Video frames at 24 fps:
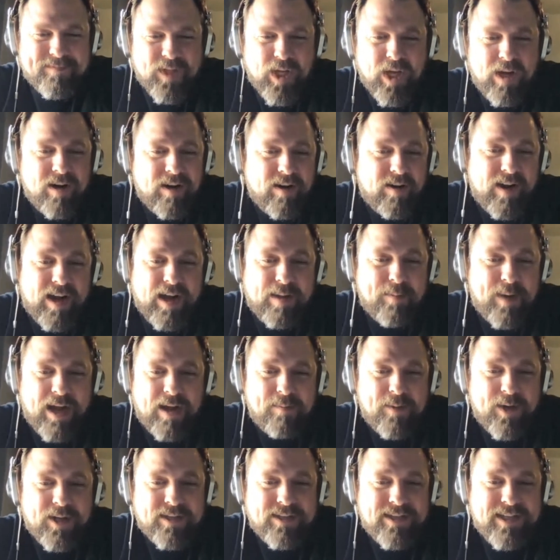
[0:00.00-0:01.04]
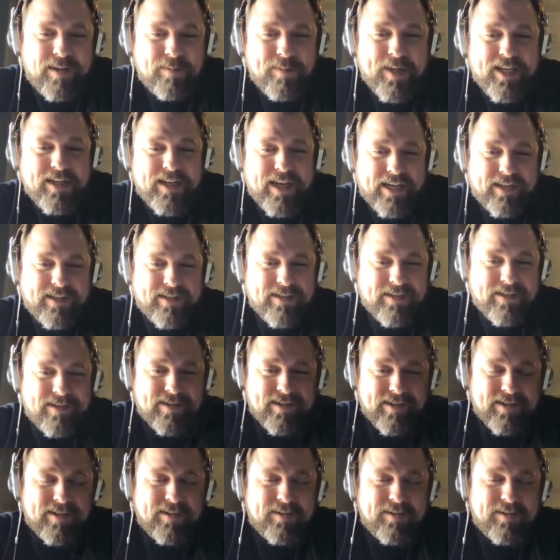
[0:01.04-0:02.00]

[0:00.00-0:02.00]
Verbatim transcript: no, we'll no. I'm, I'm on team indexes.